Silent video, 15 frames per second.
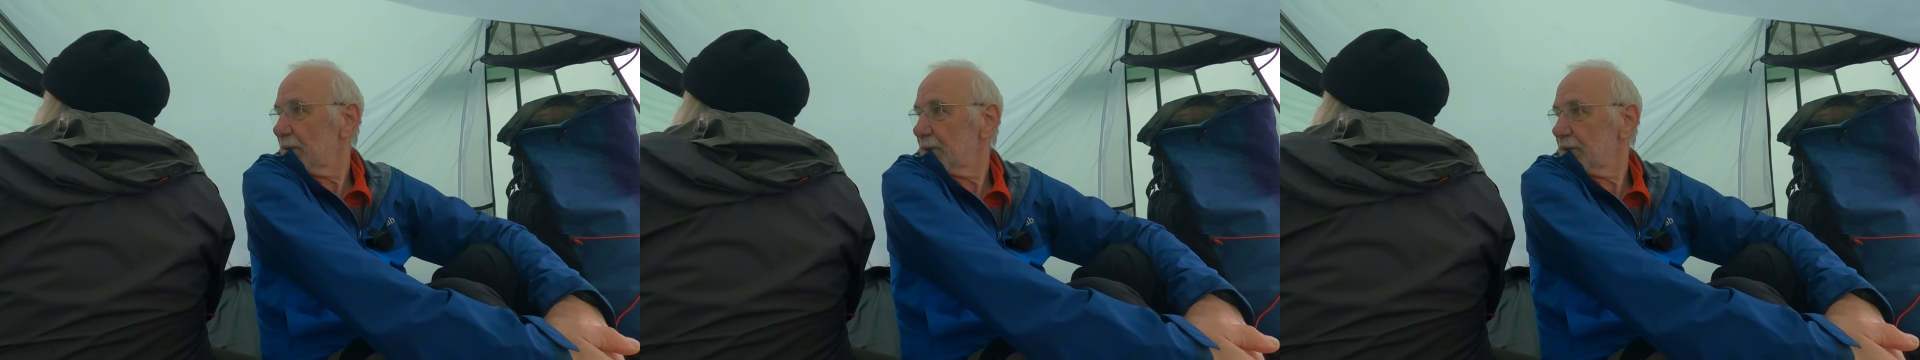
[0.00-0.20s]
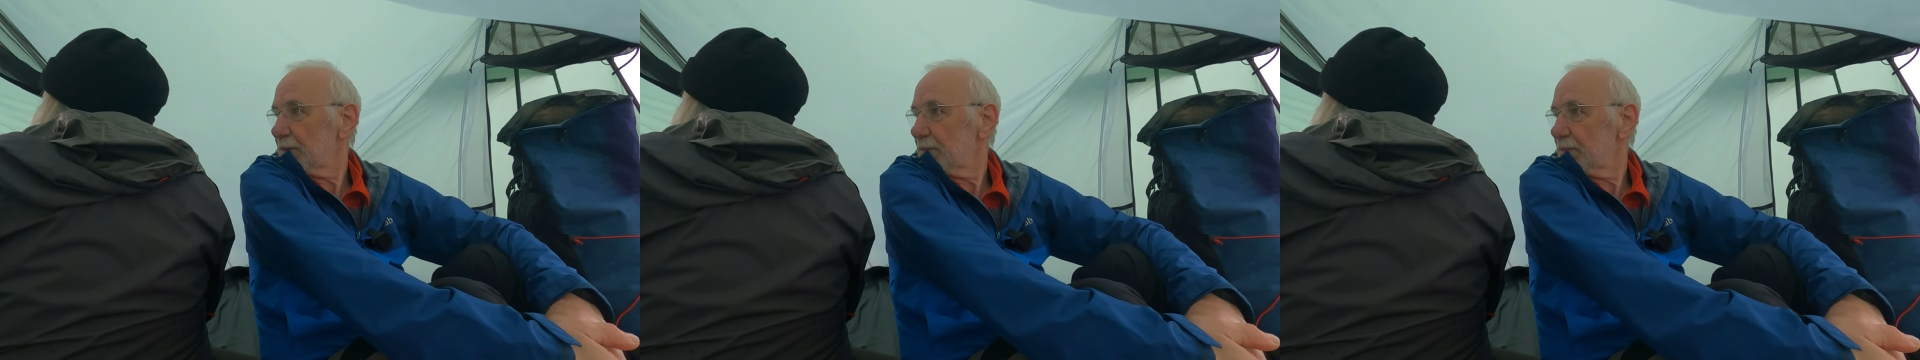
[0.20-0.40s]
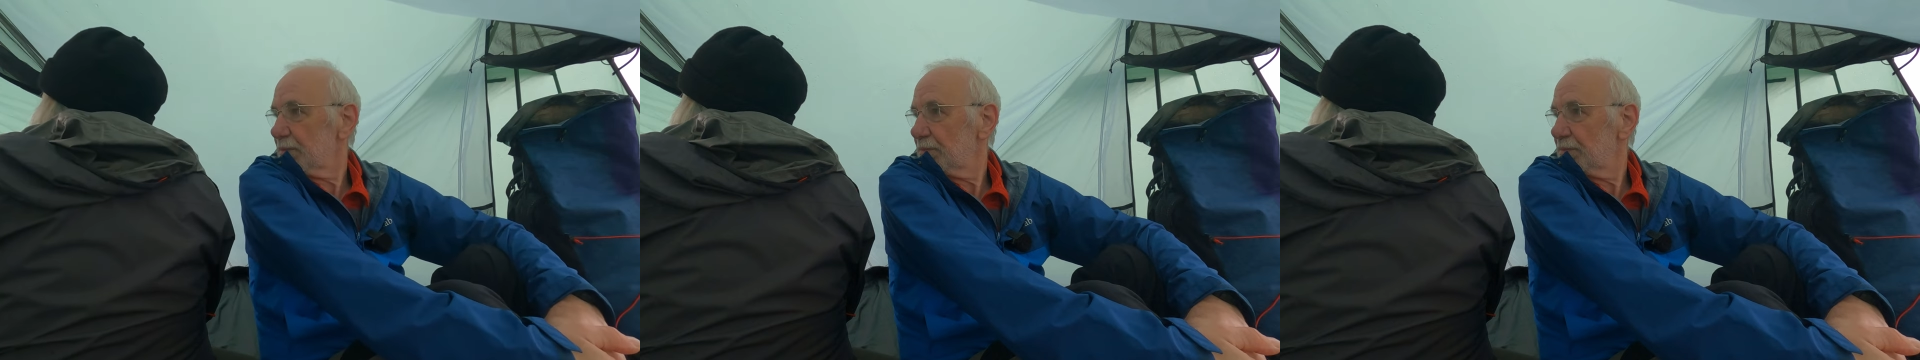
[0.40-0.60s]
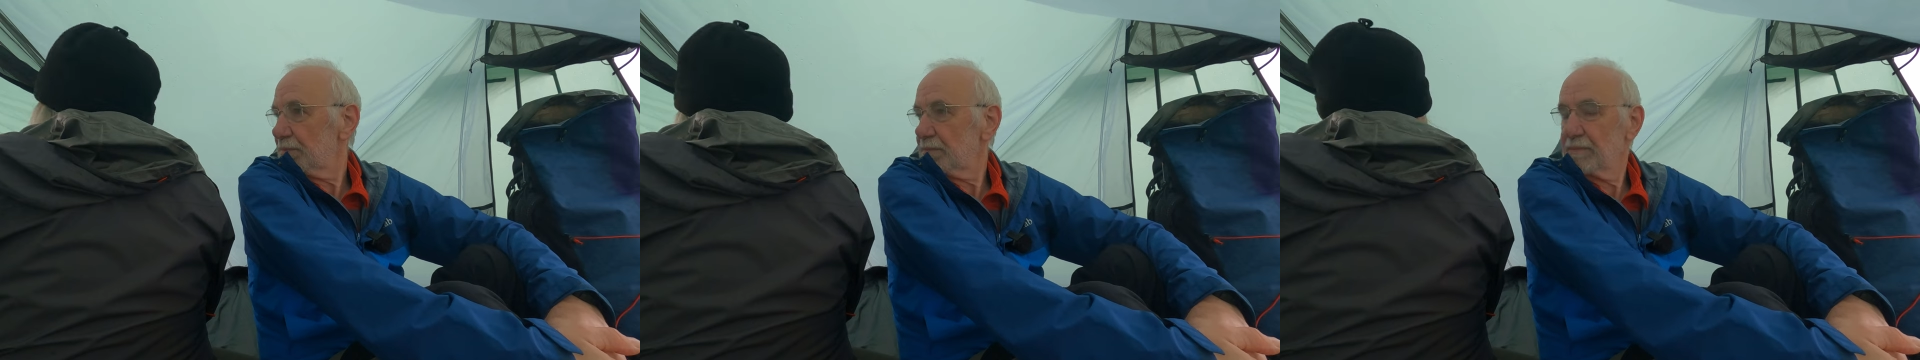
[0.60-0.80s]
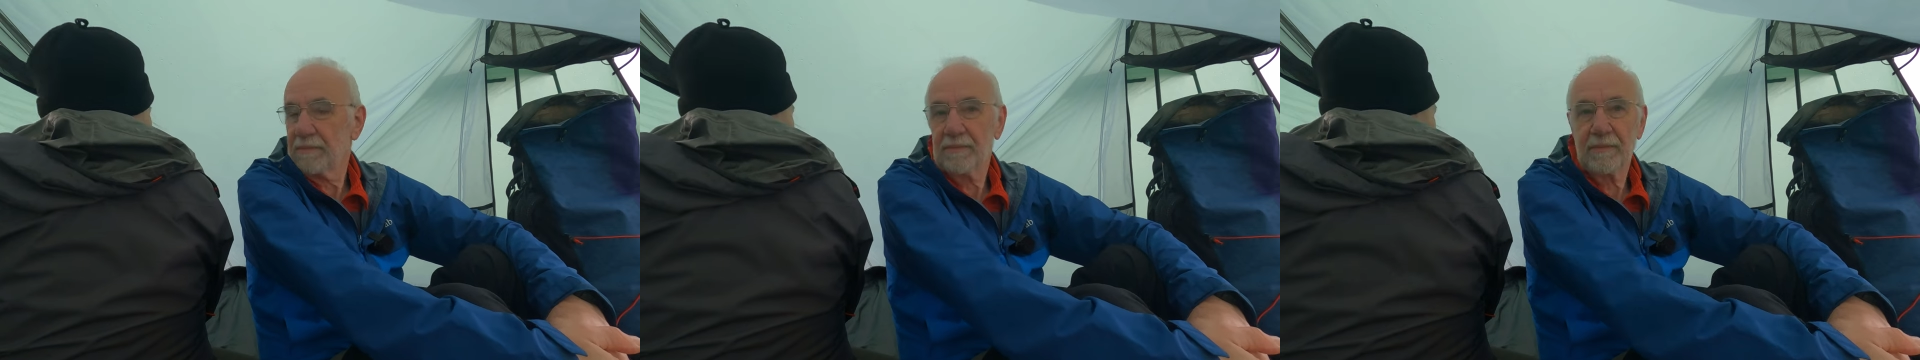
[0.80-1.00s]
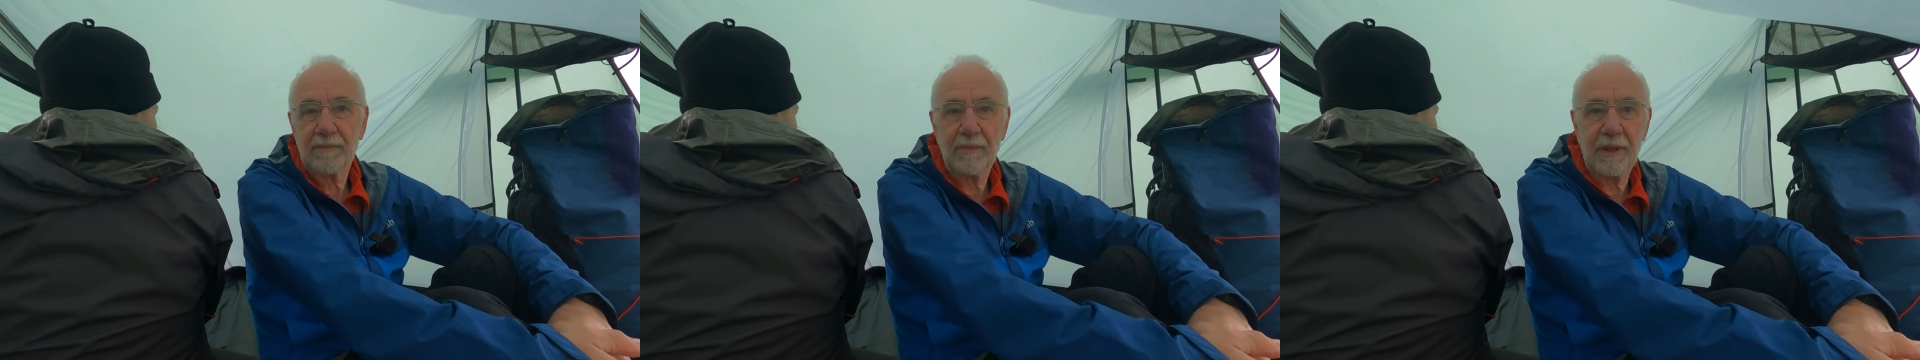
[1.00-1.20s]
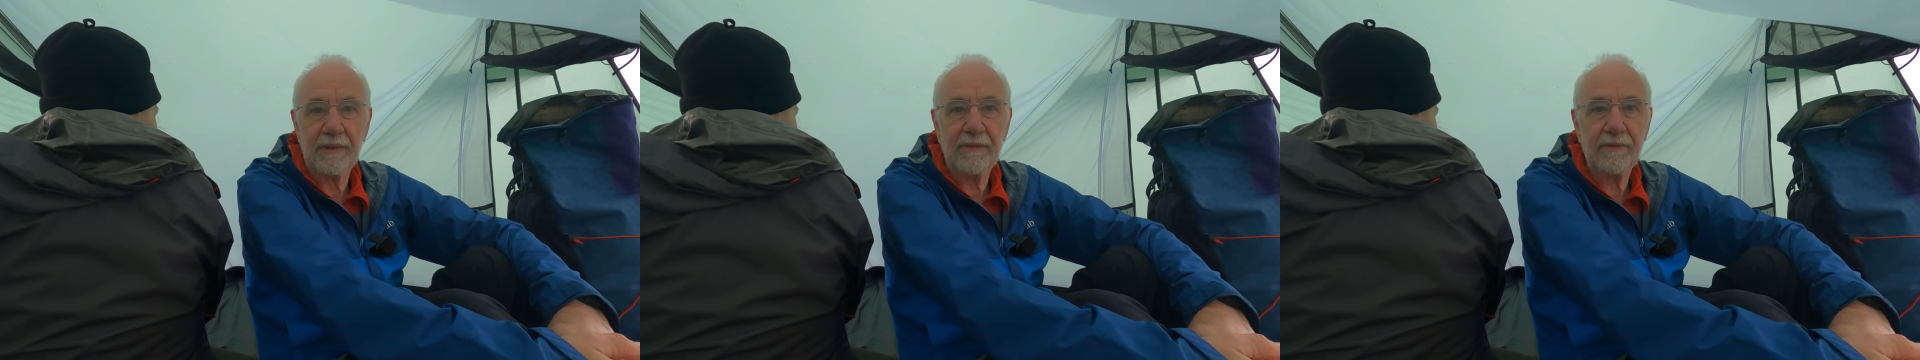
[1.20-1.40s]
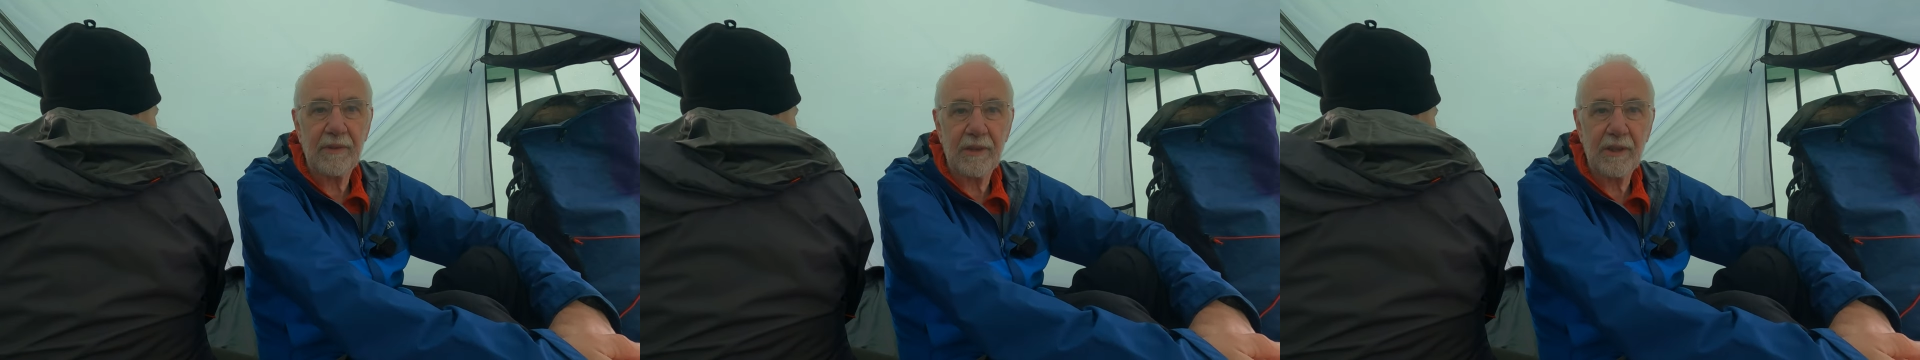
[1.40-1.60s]
we'll
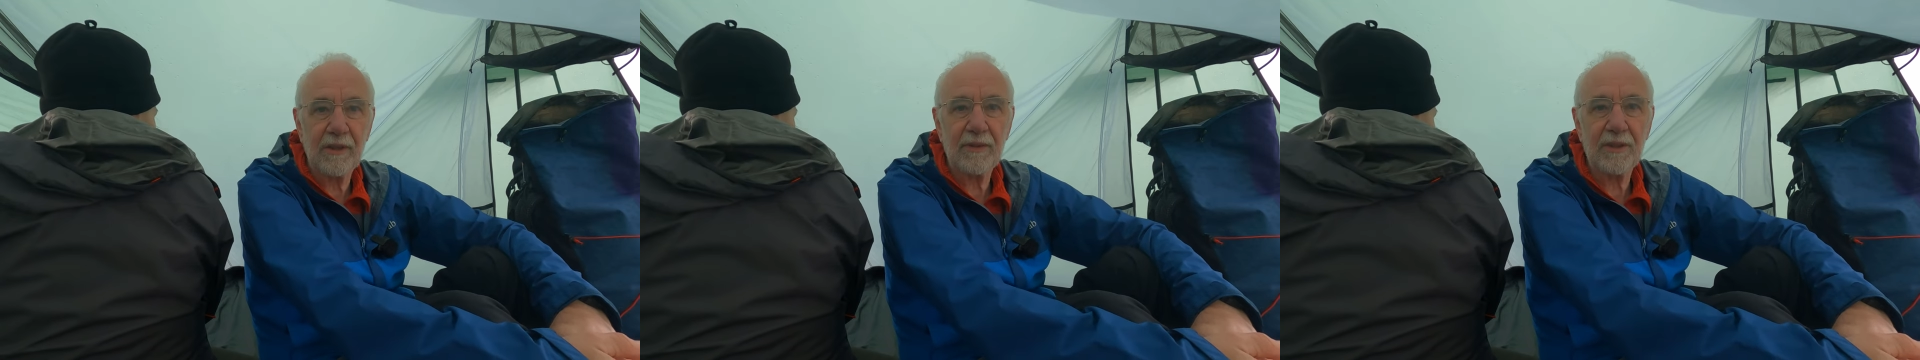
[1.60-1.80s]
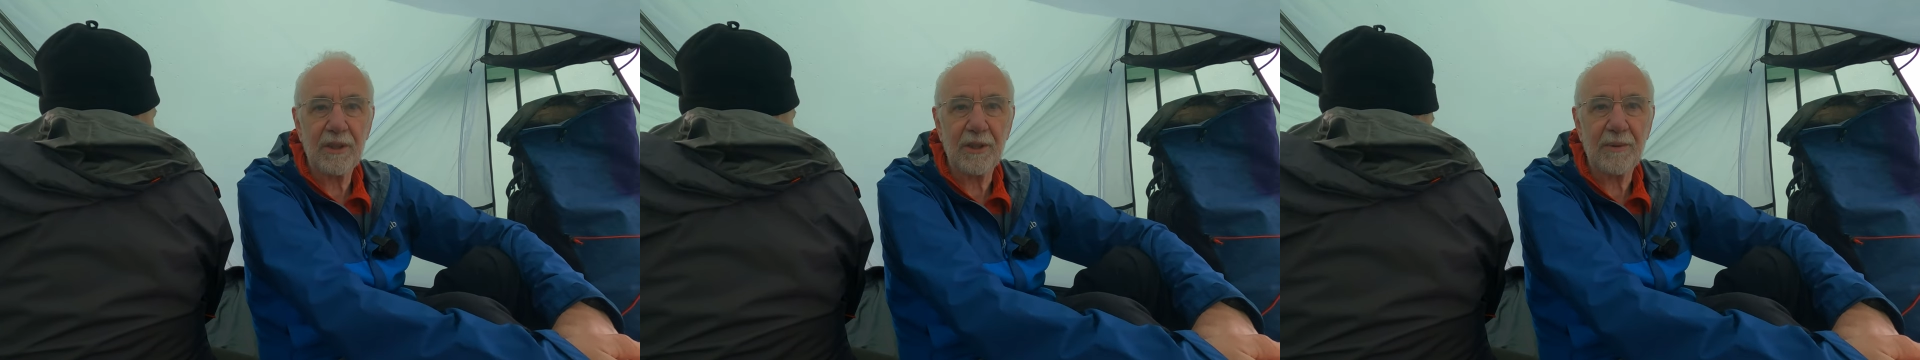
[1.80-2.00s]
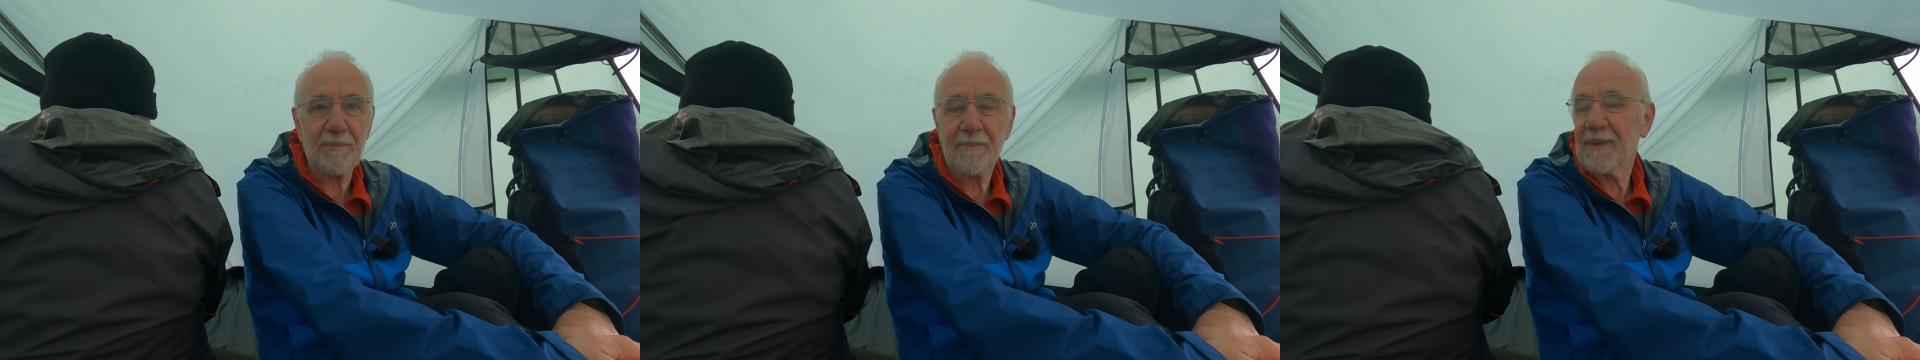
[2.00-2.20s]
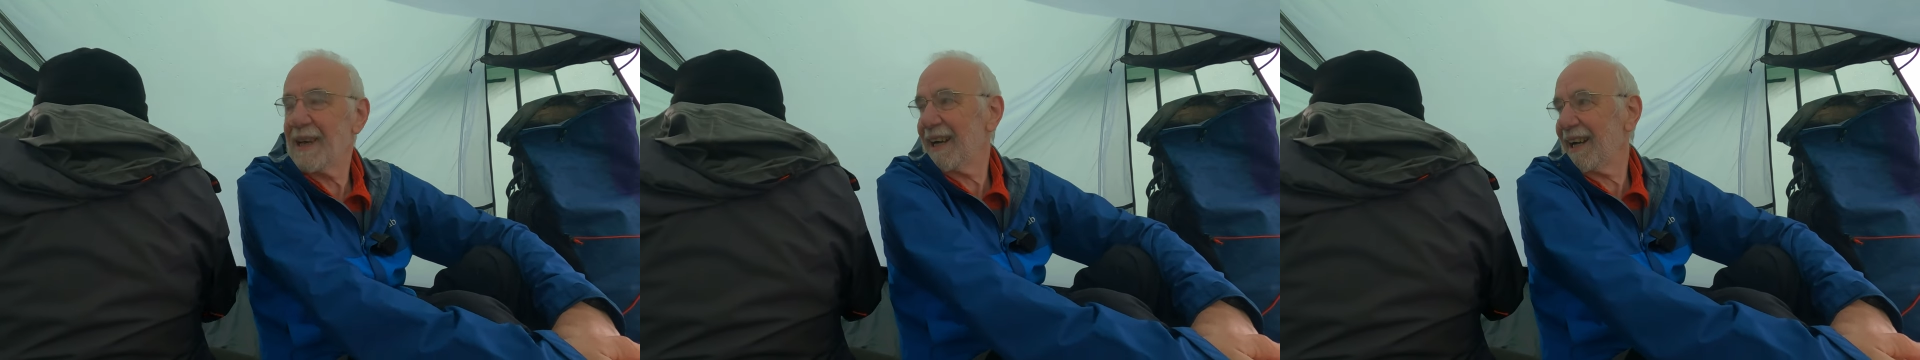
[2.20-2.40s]
wait for a long time.